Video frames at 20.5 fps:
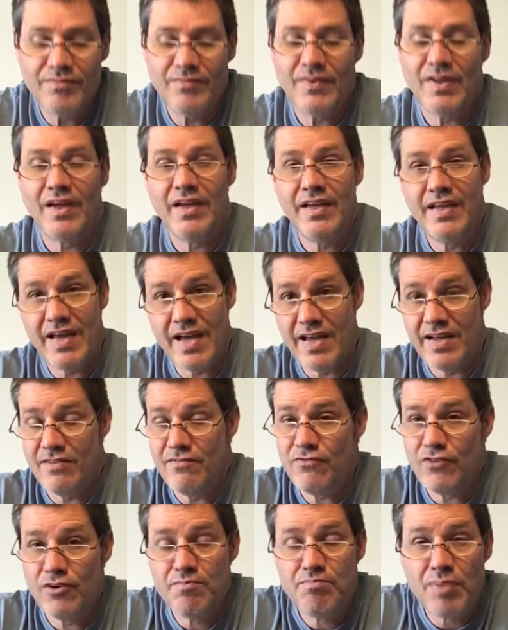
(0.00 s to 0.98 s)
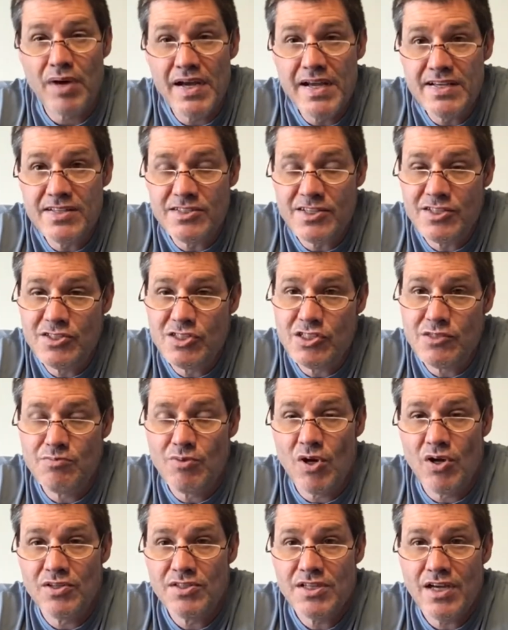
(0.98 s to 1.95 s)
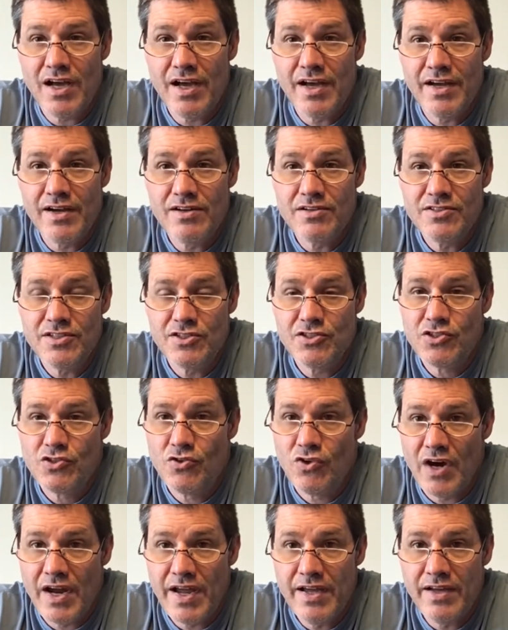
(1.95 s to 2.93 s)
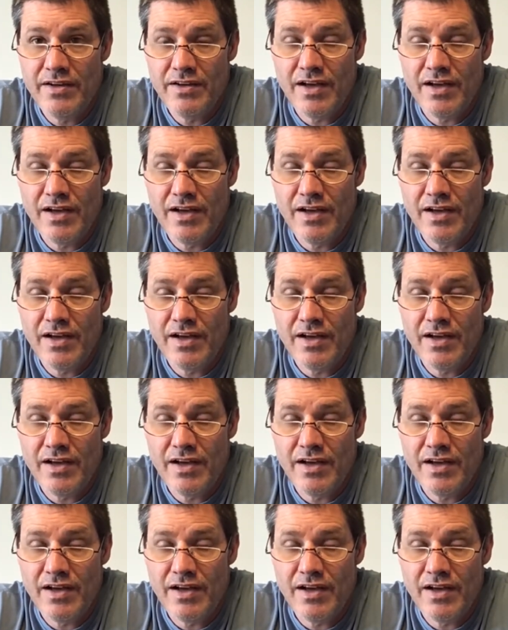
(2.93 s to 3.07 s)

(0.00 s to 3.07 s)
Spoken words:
Again, for bikes and small tires, it's great.